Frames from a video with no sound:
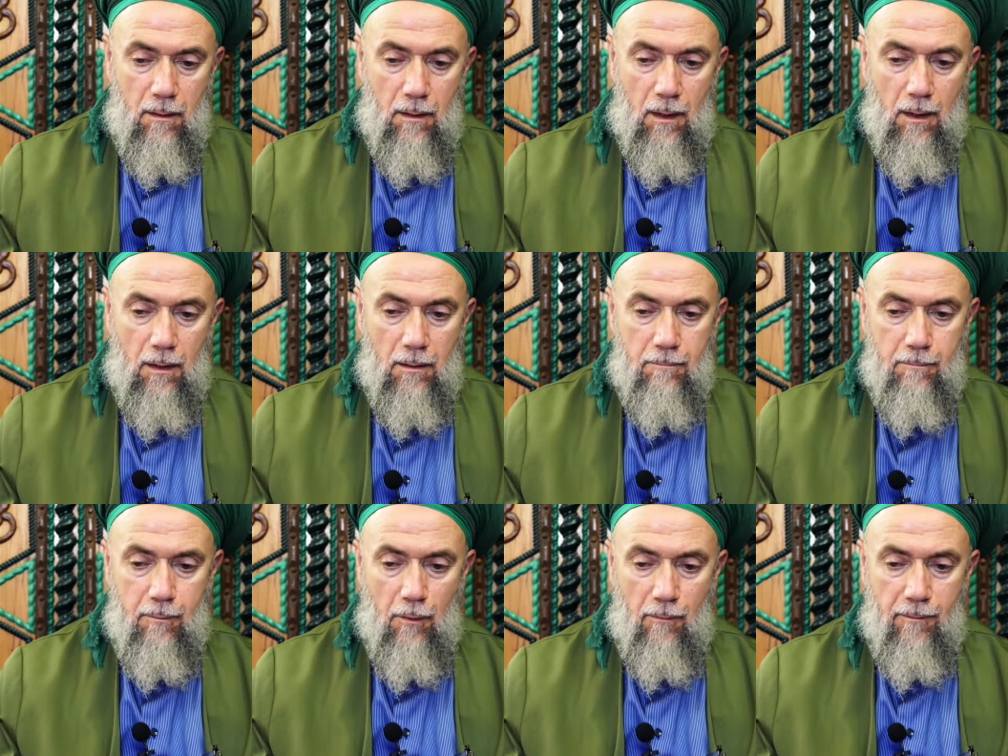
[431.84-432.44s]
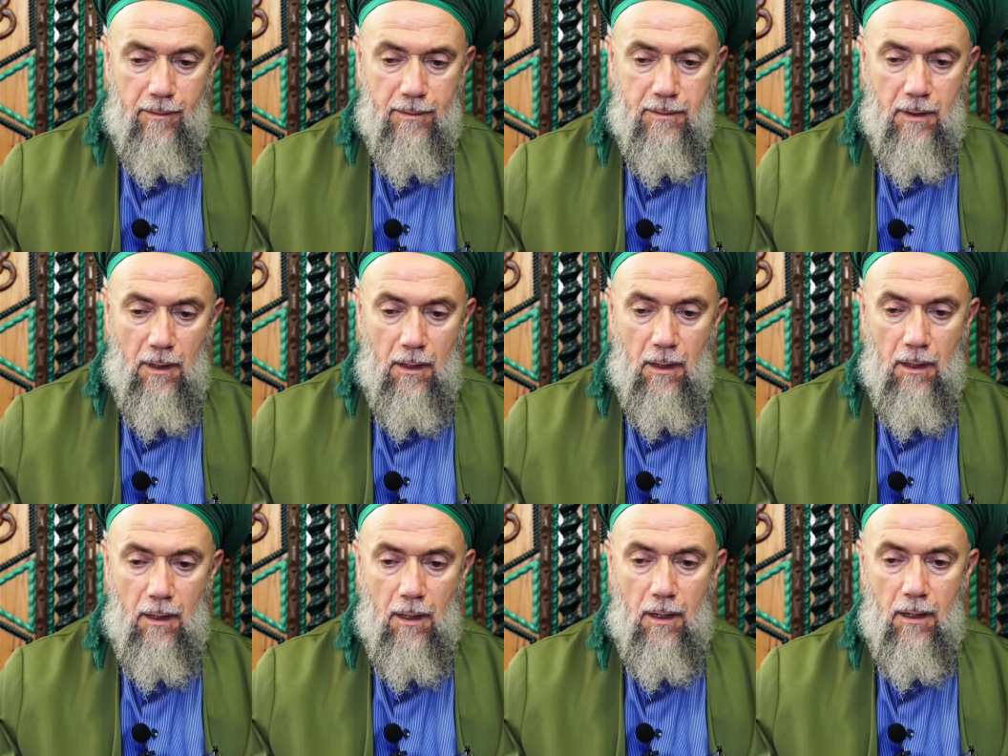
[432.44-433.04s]
And Prophet
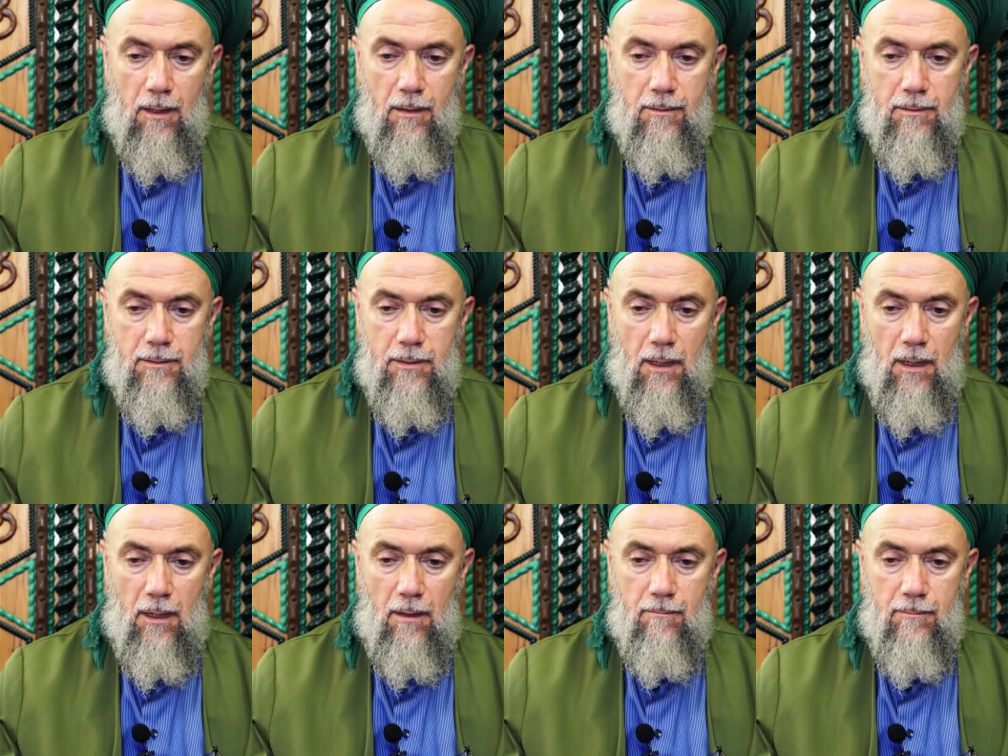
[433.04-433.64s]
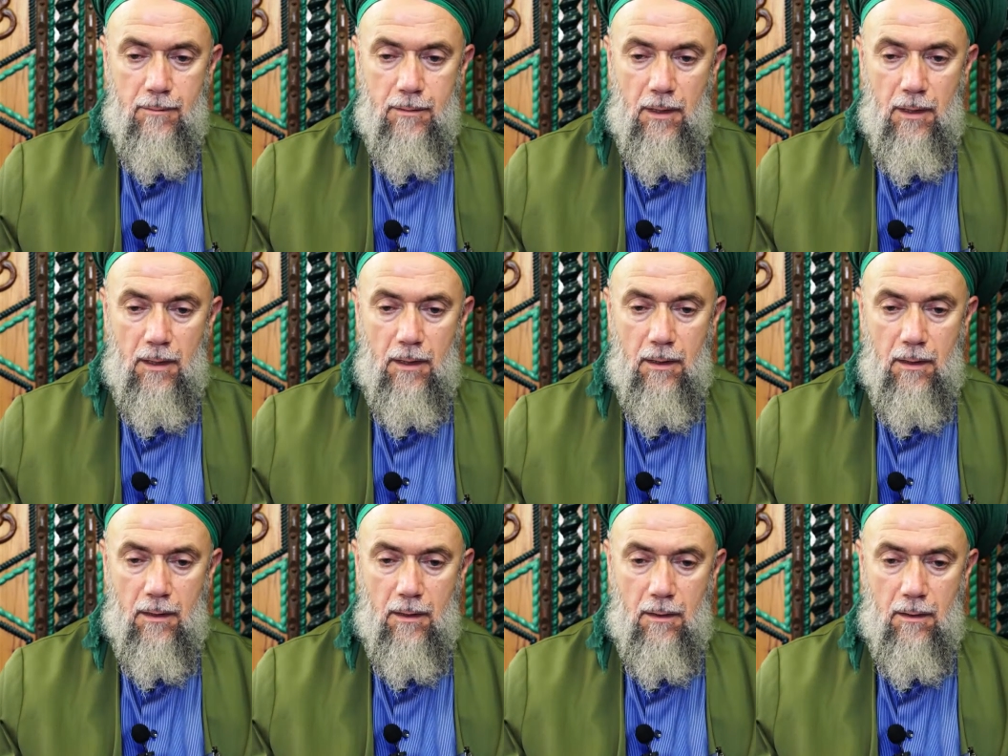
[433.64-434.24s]
sallallahu alaihi wasallam
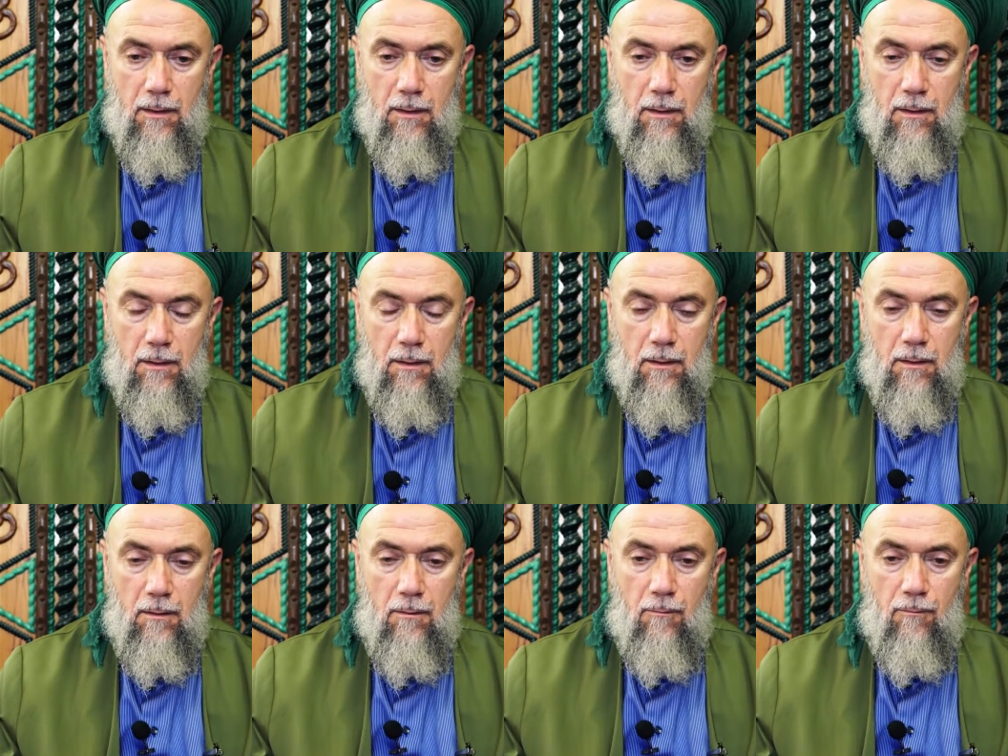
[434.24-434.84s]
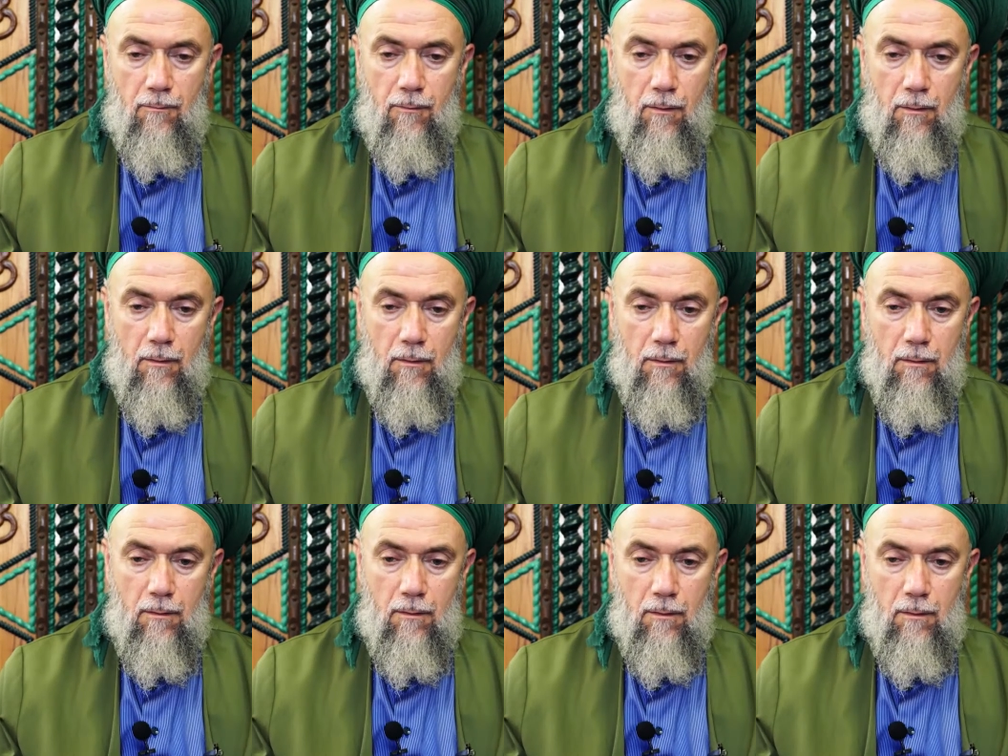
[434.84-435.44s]
saying,
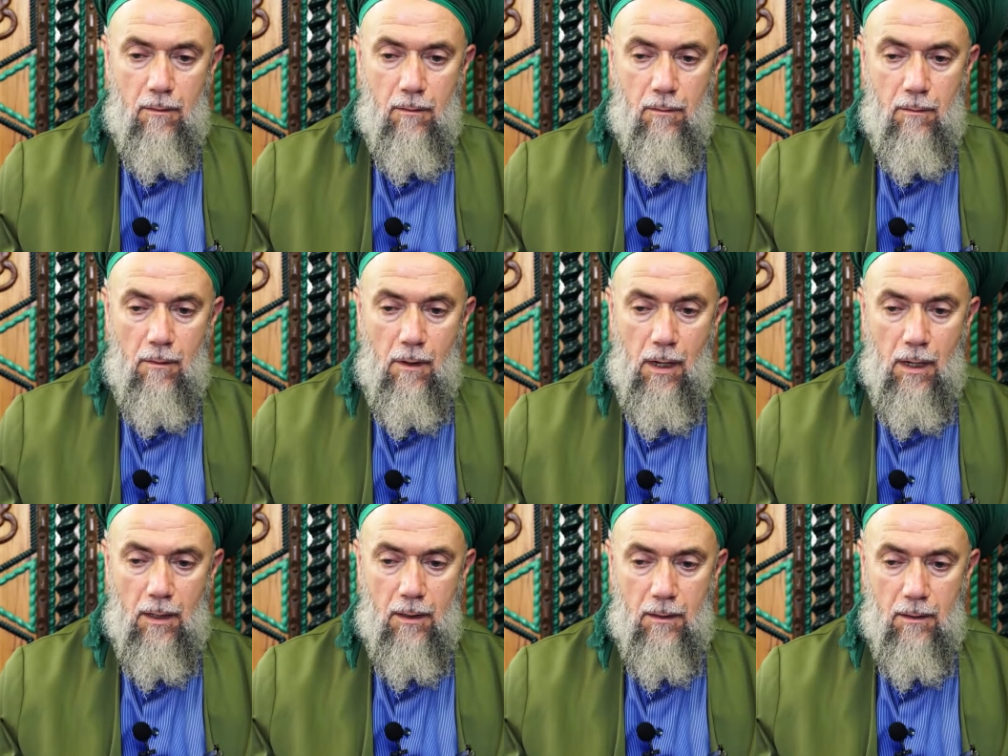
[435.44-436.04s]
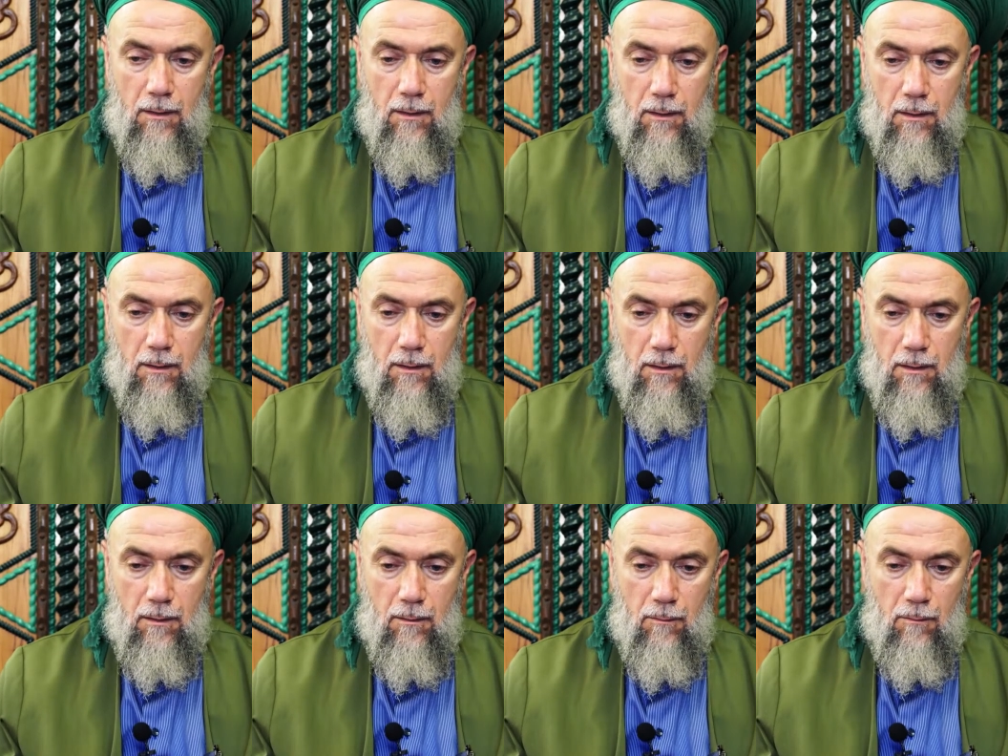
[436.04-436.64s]
for who are
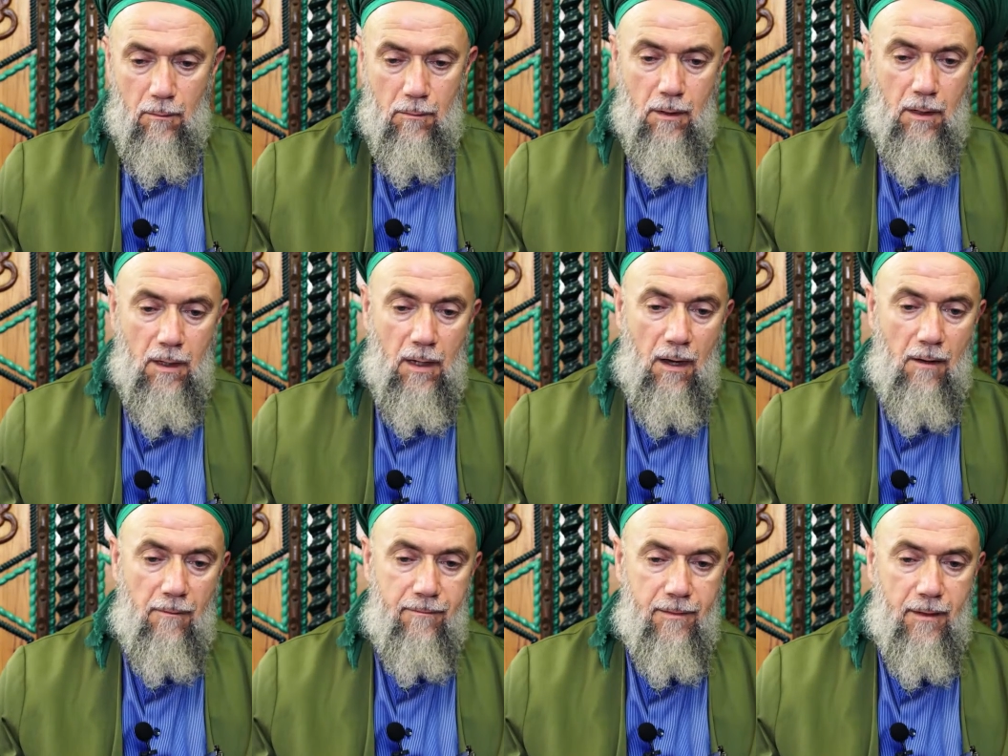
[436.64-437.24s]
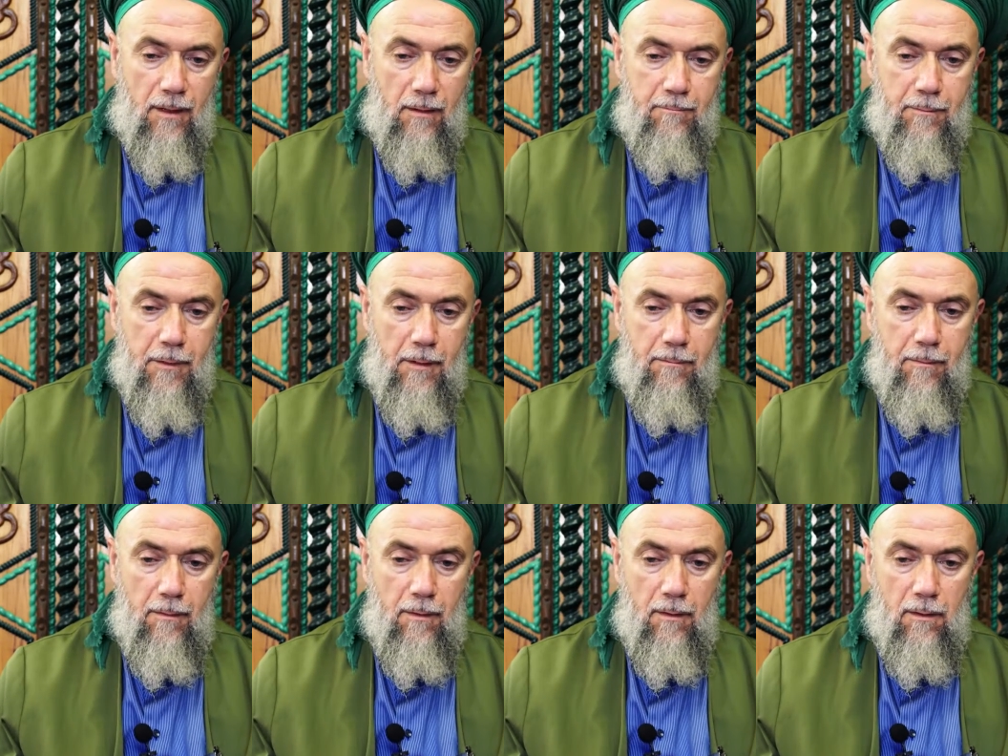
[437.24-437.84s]
looking after
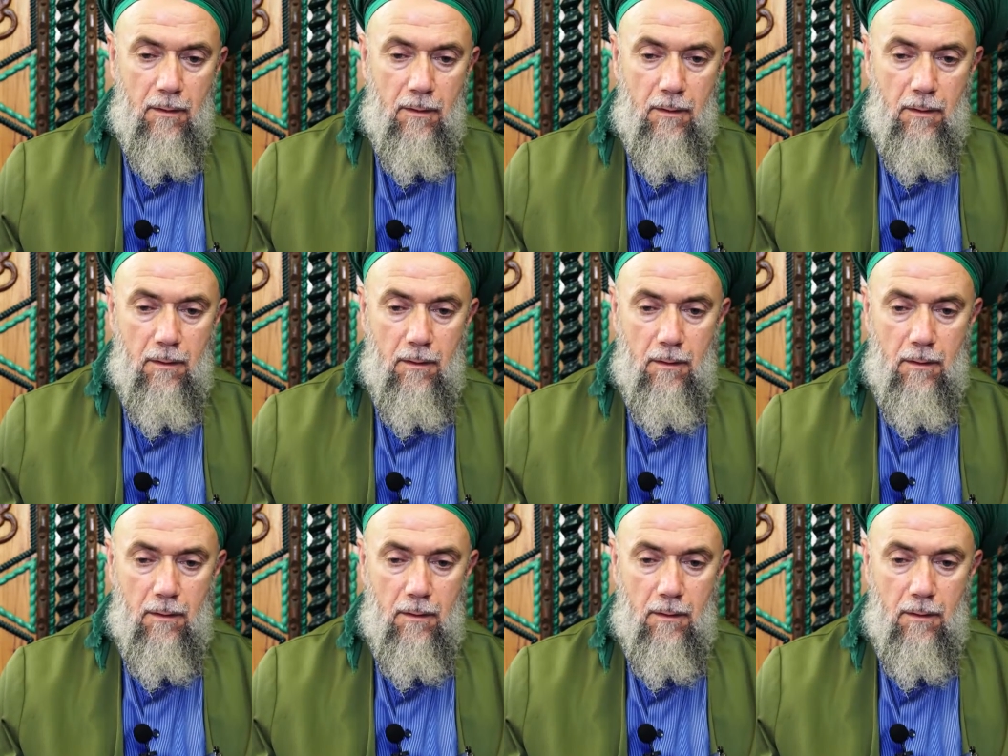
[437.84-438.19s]
people,